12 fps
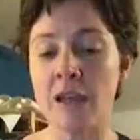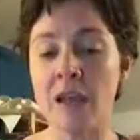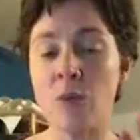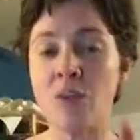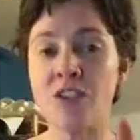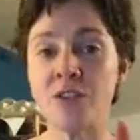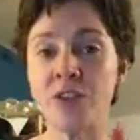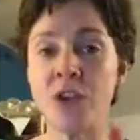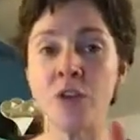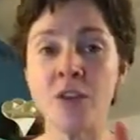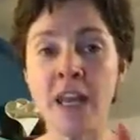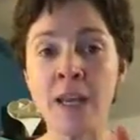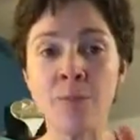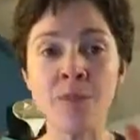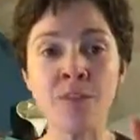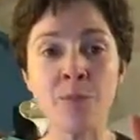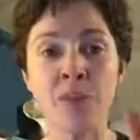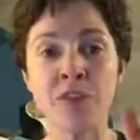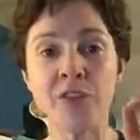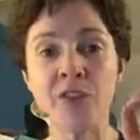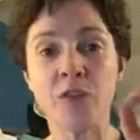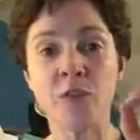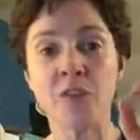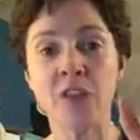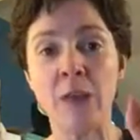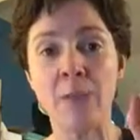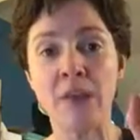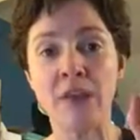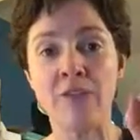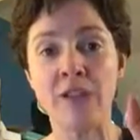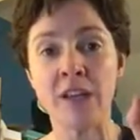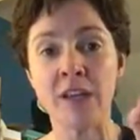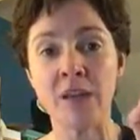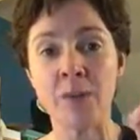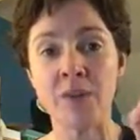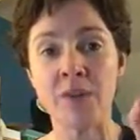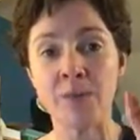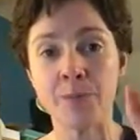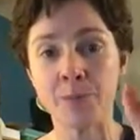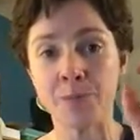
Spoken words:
Now we do the note names, but still tapping the finger numbers.